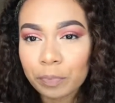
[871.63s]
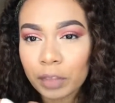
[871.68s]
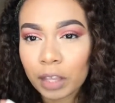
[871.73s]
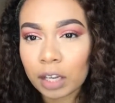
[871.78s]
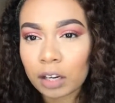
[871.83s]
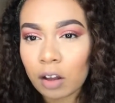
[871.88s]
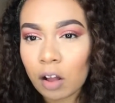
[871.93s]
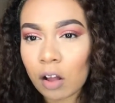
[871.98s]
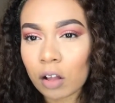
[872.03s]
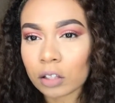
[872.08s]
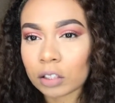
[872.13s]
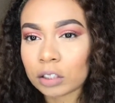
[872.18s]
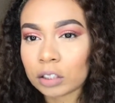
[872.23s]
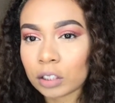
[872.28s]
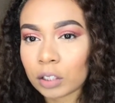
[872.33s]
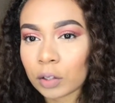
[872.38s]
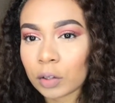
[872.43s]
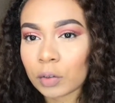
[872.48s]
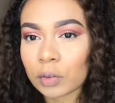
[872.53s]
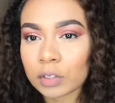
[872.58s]
And
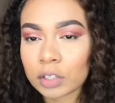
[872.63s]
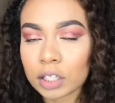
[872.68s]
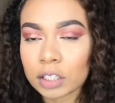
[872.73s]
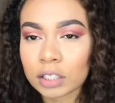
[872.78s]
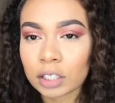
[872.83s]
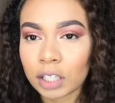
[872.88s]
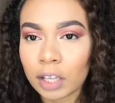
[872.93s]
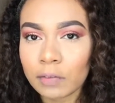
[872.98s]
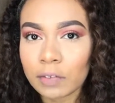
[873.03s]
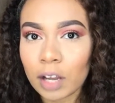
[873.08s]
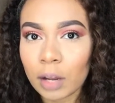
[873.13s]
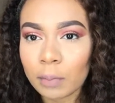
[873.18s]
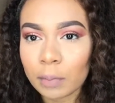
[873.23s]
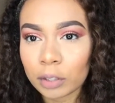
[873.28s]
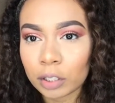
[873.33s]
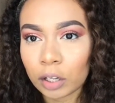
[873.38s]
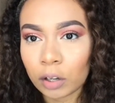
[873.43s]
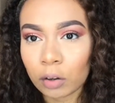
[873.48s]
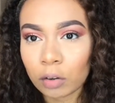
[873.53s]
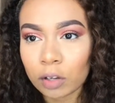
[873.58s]
also, just leave down
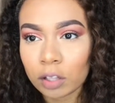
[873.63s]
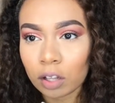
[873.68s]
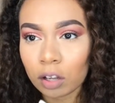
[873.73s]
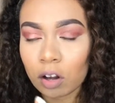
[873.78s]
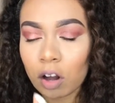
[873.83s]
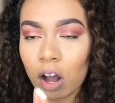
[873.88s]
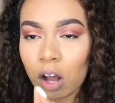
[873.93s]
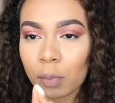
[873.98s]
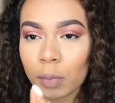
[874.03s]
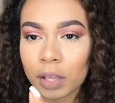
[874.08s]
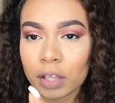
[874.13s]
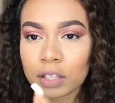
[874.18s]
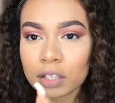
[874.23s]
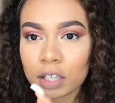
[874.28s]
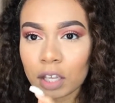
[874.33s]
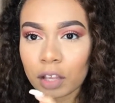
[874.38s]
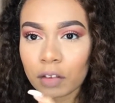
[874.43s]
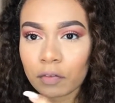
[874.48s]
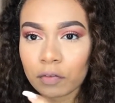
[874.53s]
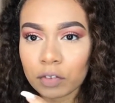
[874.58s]
below in the comments
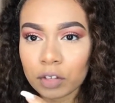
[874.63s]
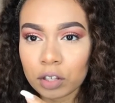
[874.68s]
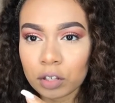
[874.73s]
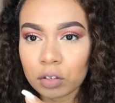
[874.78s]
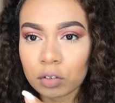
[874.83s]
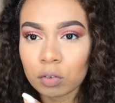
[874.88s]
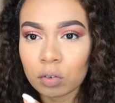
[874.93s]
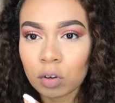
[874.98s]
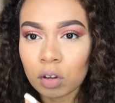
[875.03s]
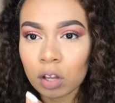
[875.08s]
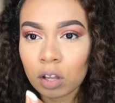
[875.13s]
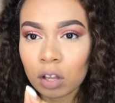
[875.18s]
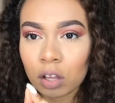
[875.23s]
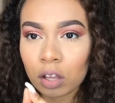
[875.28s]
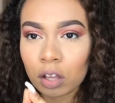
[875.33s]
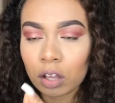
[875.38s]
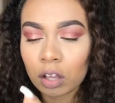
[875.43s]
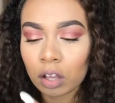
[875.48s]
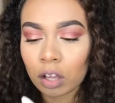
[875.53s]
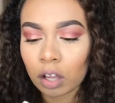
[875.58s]
if you
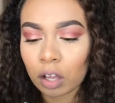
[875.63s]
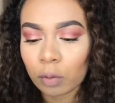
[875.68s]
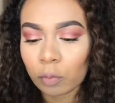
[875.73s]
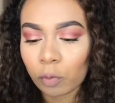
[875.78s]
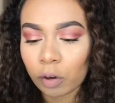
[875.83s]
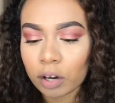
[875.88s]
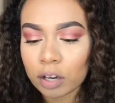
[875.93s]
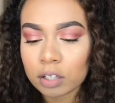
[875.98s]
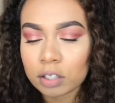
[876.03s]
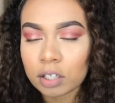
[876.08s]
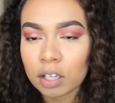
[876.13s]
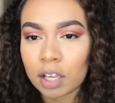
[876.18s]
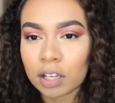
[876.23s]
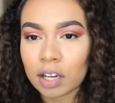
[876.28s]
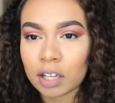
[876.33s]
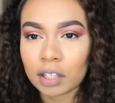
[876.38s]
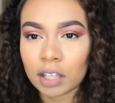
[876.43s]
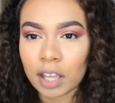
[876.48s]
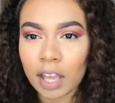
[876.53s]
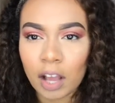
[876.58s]
want to see
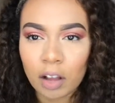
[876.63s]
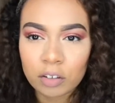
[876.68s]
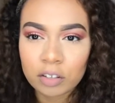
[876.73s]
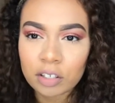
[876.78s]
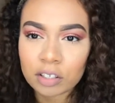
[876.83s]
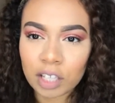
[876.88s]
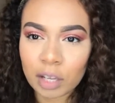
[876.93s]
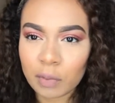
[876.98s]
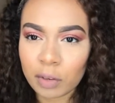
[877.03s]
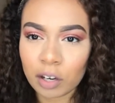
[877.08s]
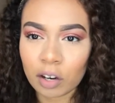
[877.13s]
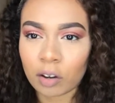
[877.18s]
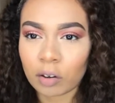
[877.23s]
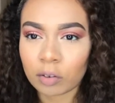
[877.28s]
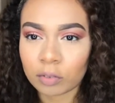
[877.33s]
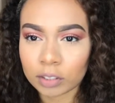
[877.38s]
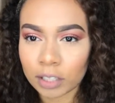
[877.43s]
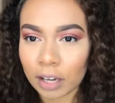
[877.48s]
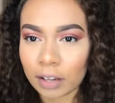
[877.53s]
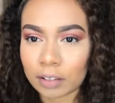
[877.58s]
anything else. Just let me
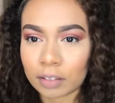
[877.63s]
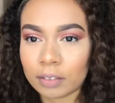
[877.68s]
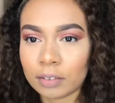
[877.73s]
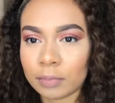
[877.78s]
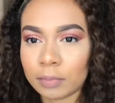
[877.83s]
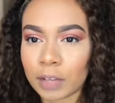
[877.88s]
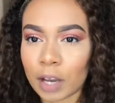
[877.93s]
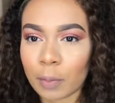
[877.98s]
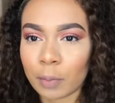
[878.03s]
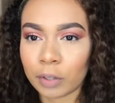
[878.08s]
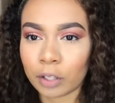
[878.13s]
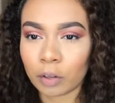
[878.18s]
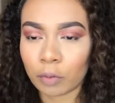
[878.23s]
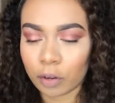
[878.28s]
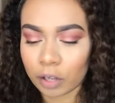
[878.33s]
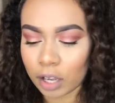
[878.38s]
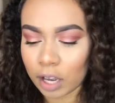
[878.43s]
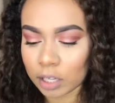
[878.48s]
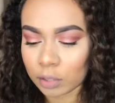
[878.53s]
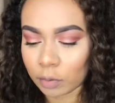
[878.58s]
know down below what
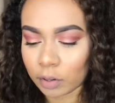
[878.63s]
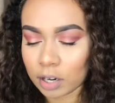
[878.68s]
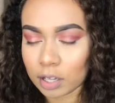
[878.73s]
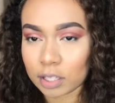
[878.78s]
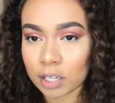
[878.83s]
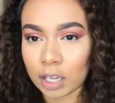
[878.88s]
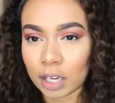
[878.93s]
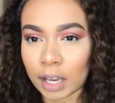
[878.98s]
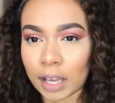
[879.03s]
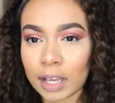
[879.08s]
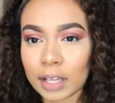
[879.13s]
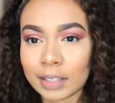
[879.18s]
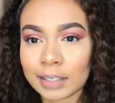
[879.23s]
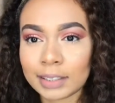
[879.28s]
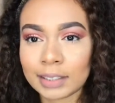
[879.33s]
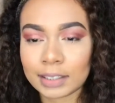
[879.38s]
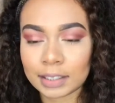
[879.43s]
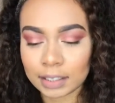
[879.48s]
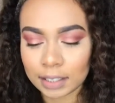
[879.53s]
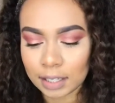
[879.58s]
you guys want to see
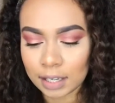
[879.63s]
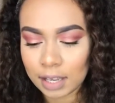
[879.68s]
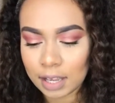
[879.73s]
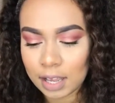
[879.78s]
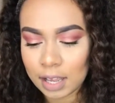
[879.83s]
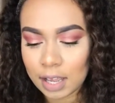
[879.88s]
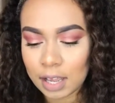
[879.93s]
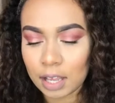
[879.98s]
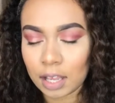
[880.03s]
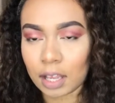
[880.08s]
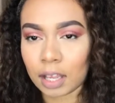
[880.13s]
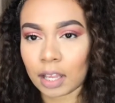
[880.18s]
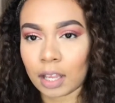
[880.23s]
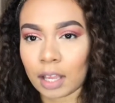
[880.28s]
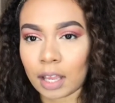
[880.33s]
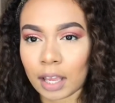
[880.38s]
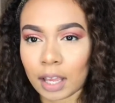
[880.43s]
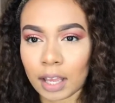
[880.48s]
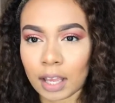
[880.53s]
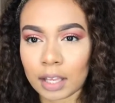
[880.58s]
next.
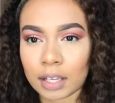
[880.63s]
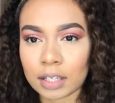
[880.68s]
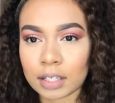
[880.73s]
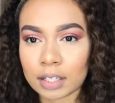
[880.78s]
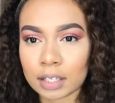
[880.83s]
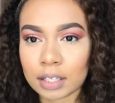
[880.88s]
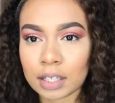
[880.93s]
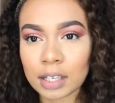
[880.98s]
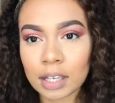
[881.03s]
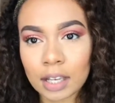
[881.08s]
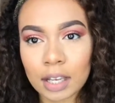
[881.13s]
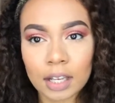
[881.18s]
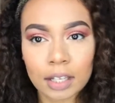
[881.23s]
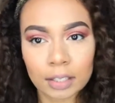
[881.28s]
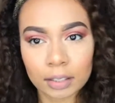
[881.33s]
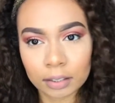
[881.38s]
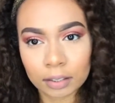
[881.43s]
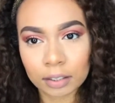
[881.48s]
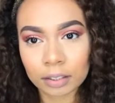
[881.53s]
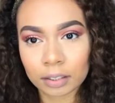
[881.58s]
And yeah,
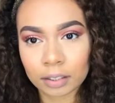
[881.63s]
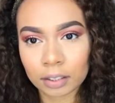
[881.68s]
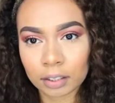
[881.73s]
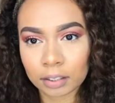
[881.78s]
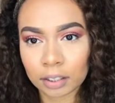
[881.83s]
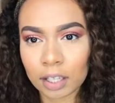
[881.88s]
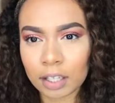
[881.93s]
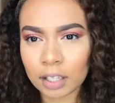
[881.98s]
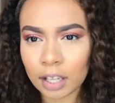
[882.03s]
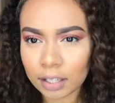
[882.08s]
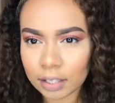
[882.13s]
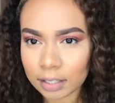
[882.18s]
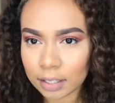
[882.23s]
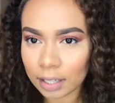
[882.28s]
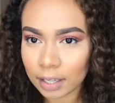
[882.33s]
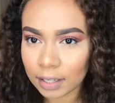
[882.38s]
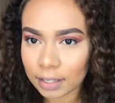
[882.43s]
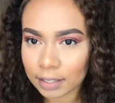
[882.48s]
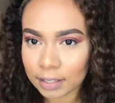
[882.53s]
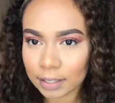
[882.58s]
I think that's
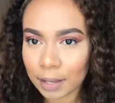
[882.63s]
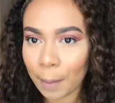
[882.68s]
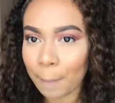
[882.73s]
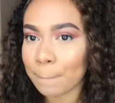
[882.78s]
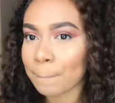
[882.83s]
it.